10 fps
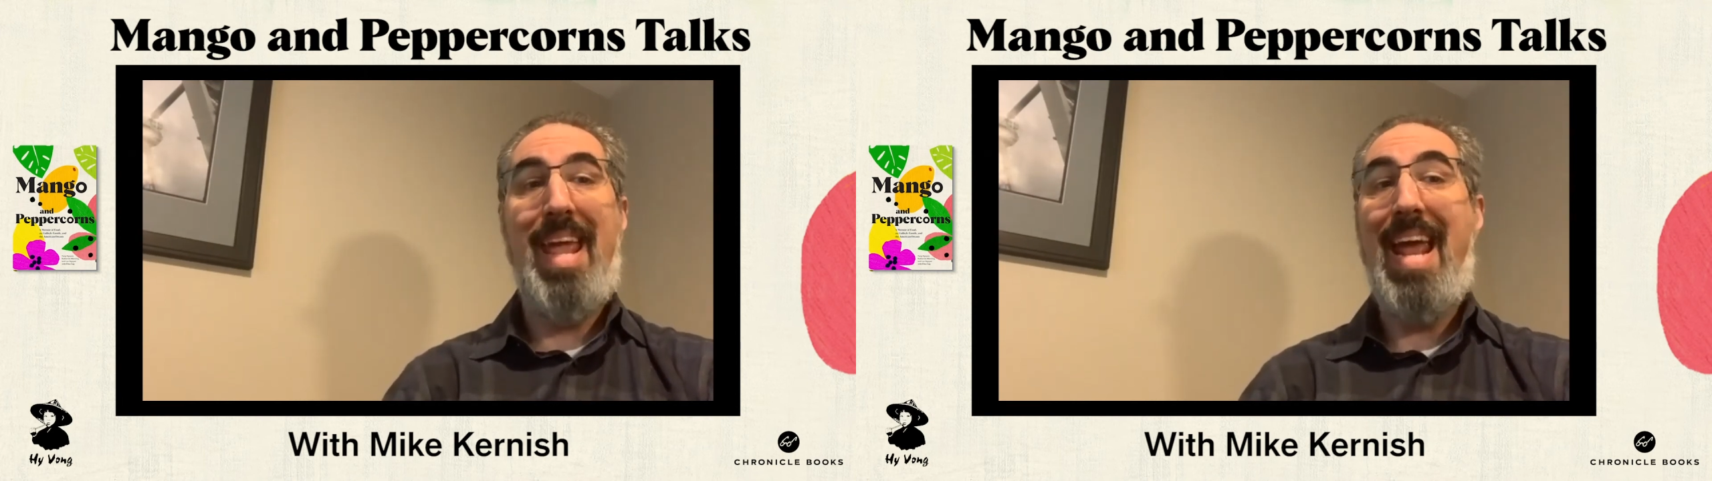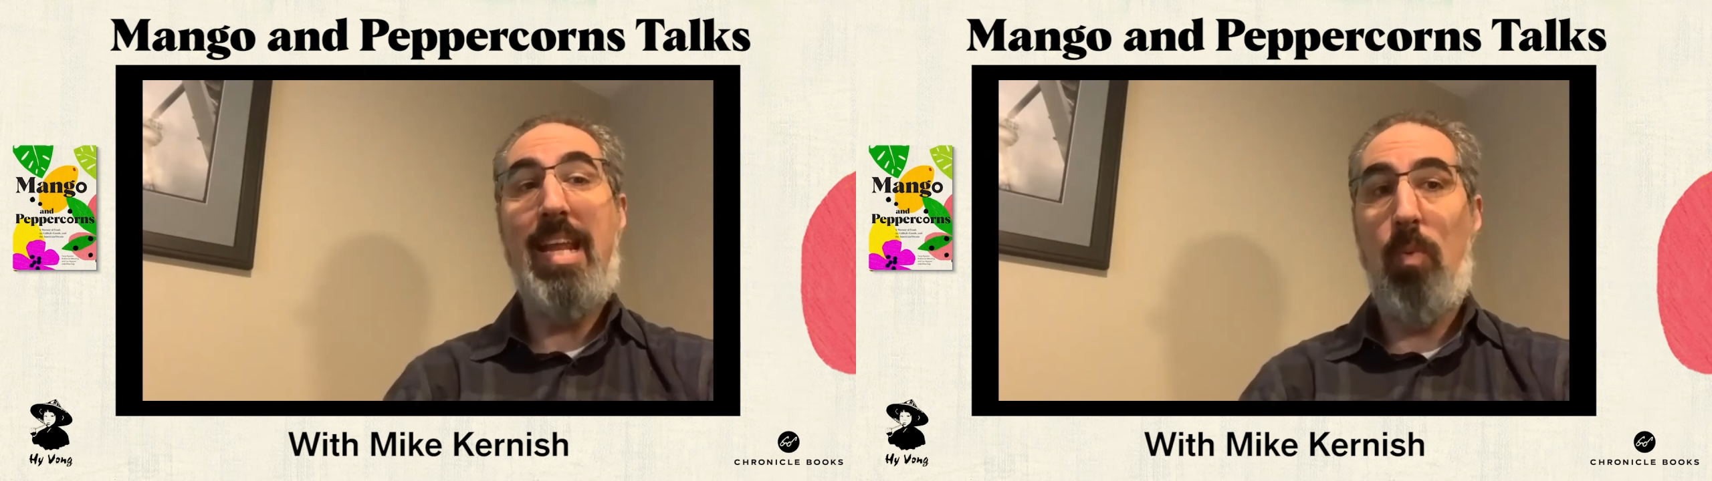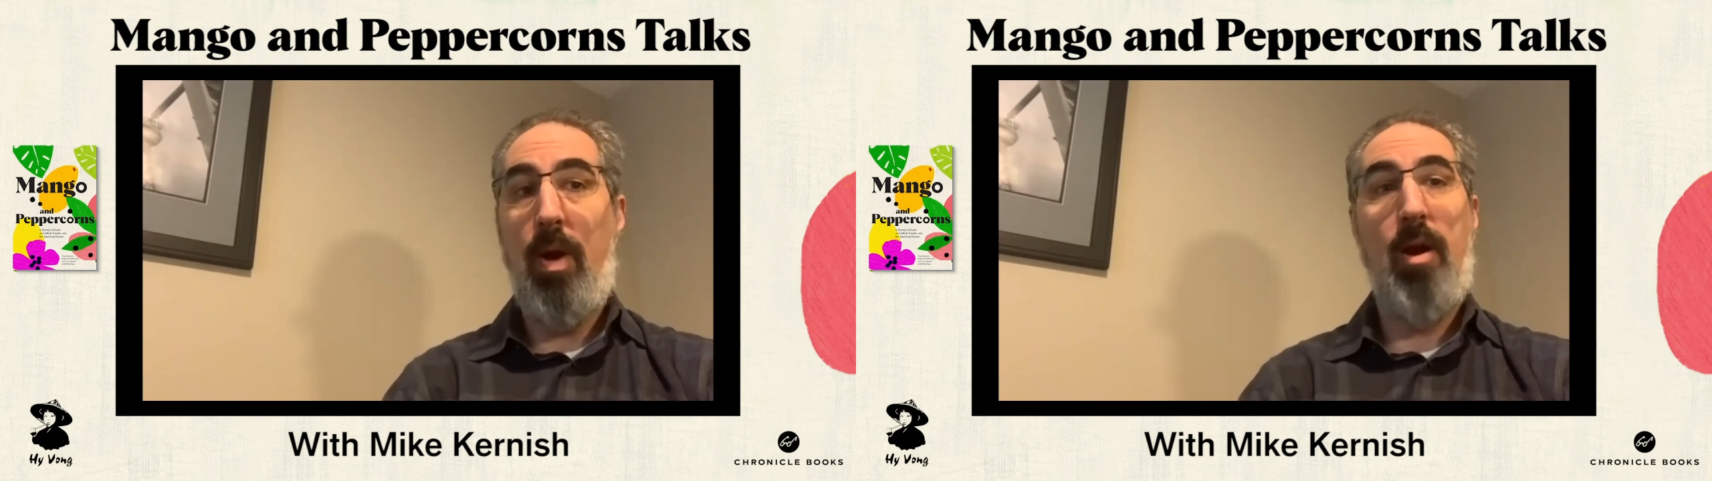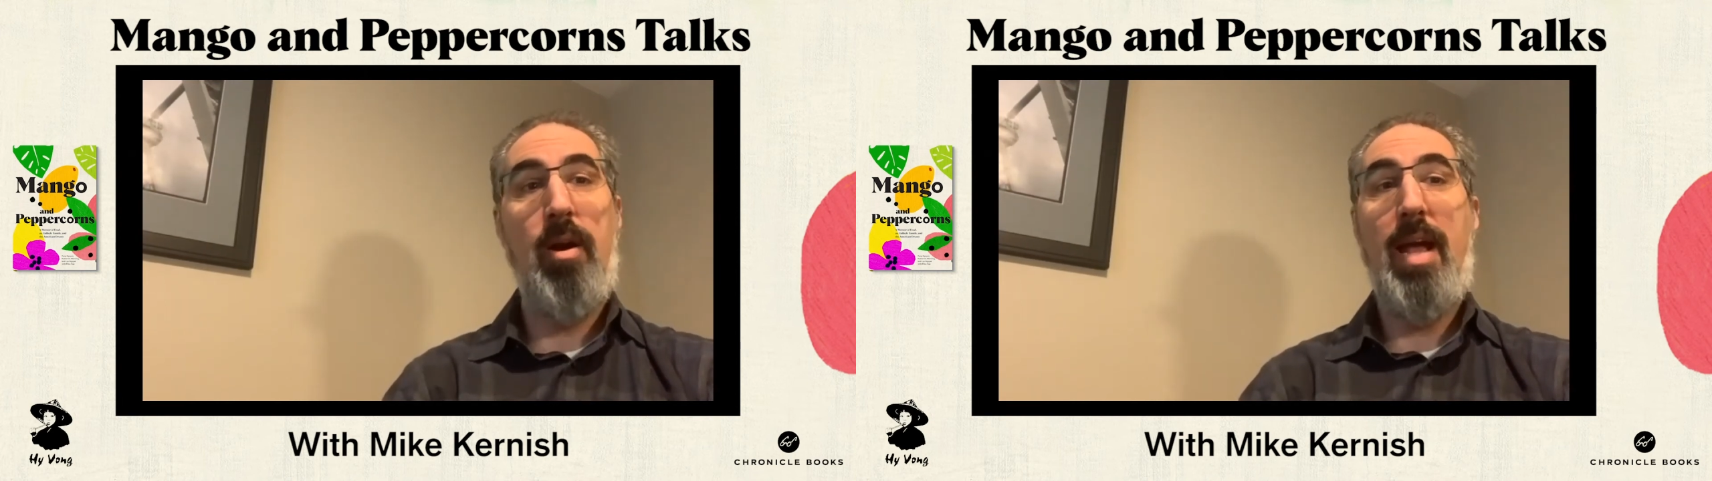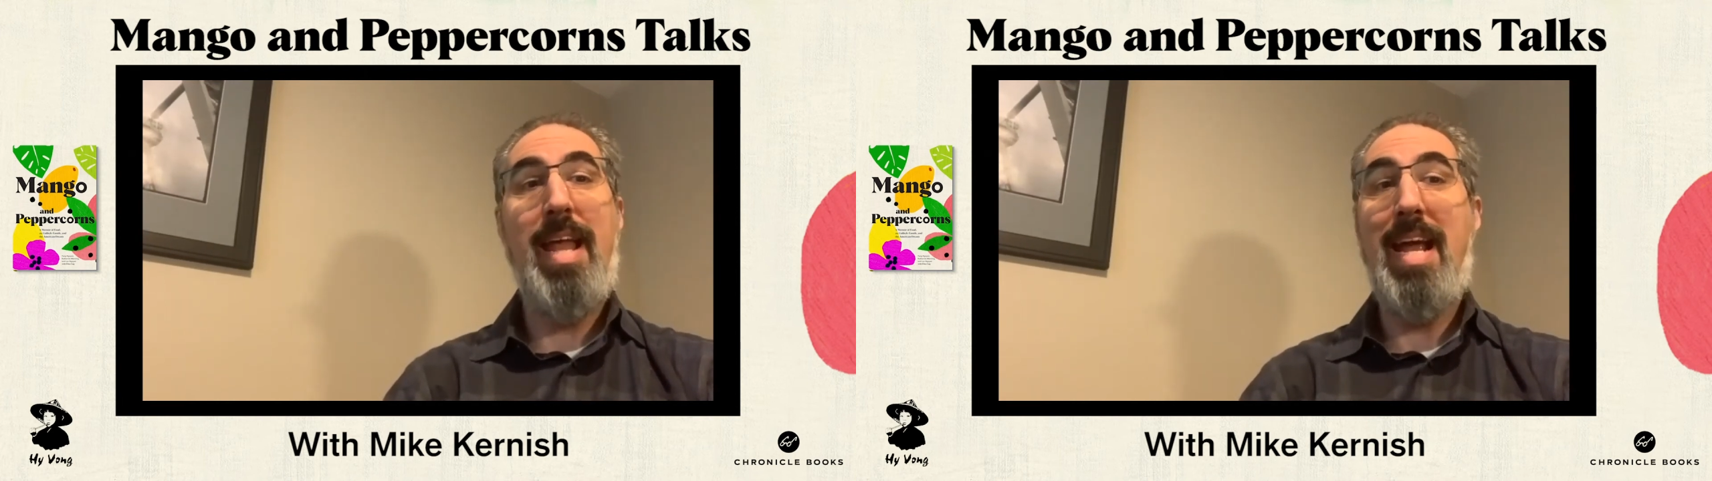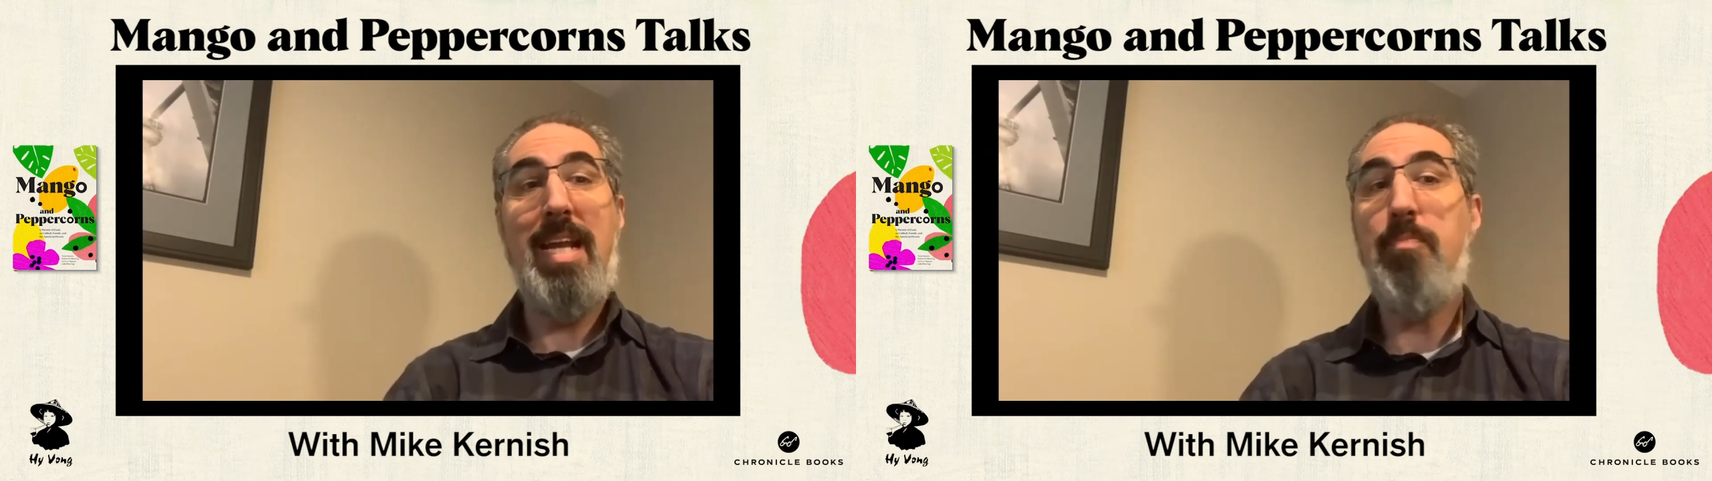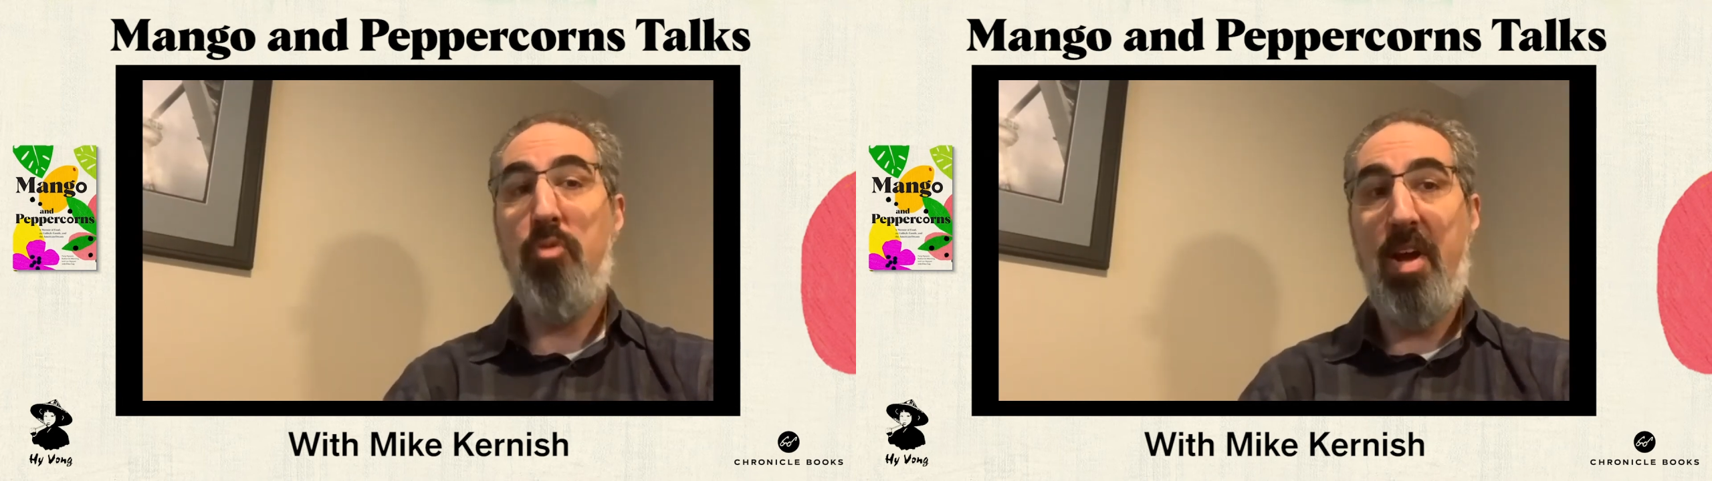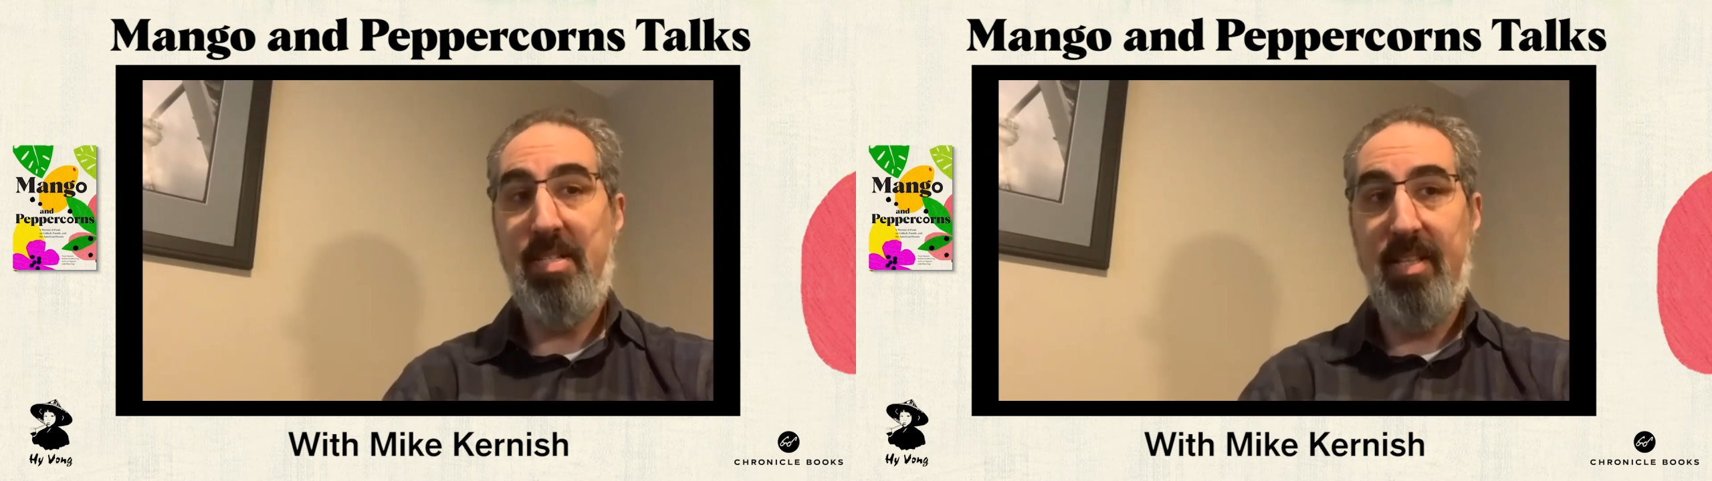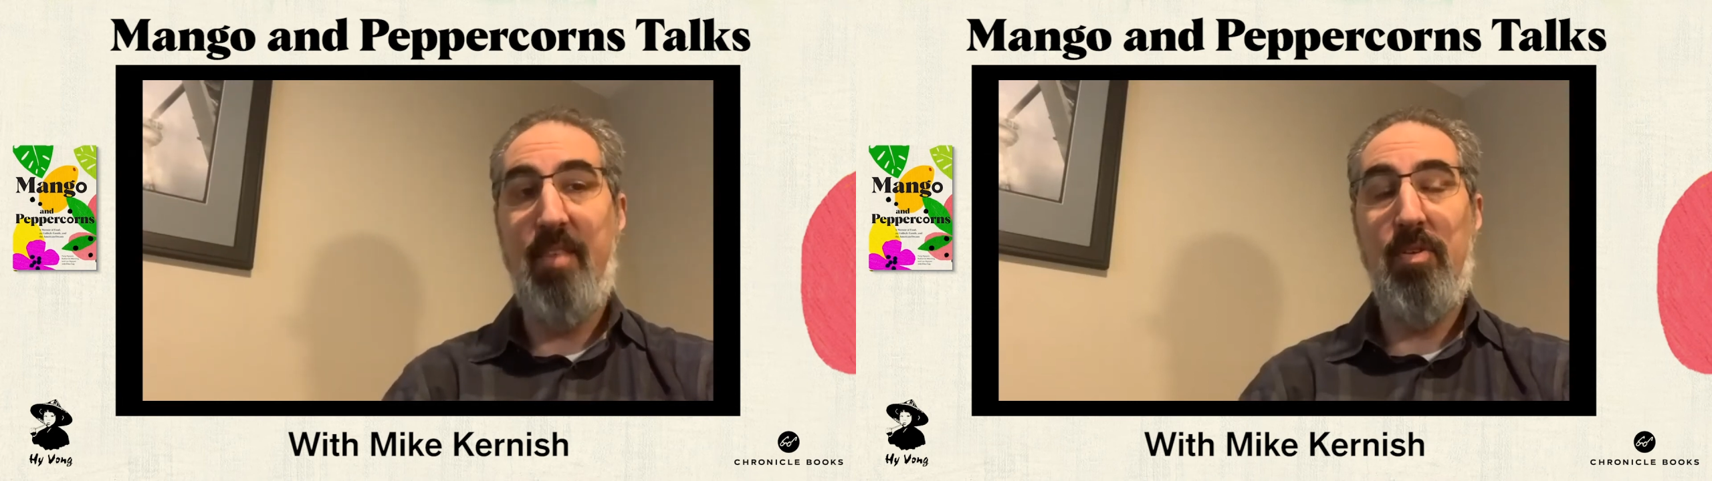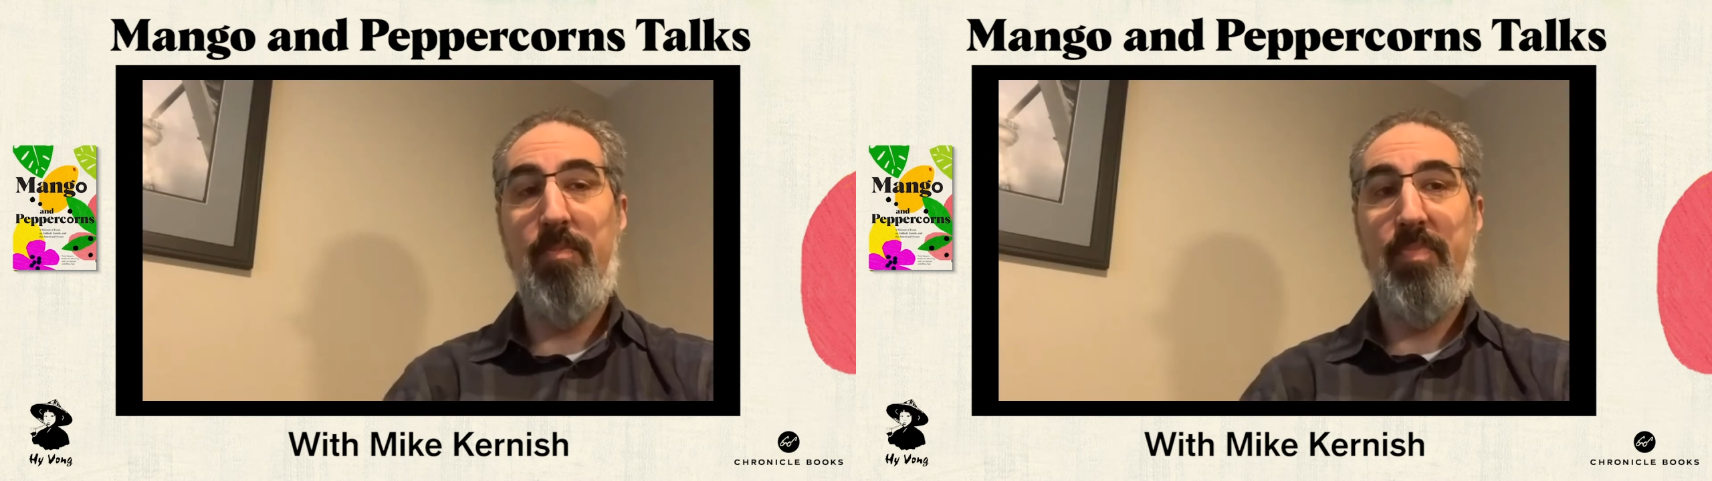anywhere at any price
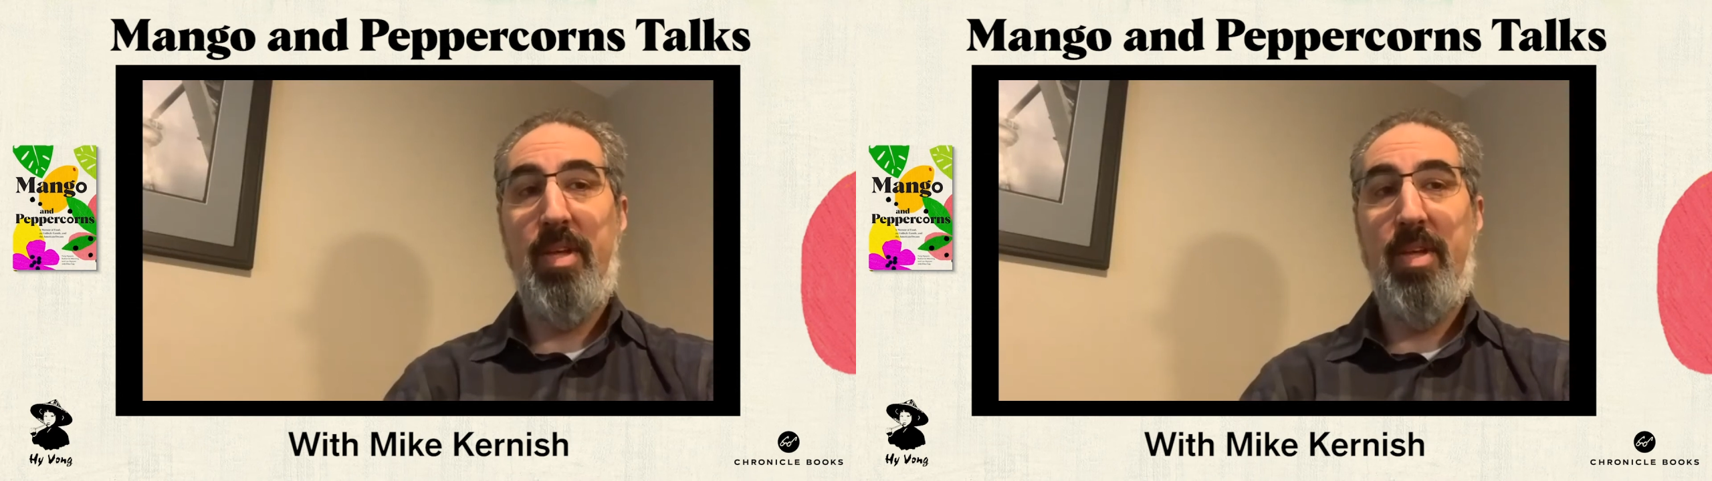level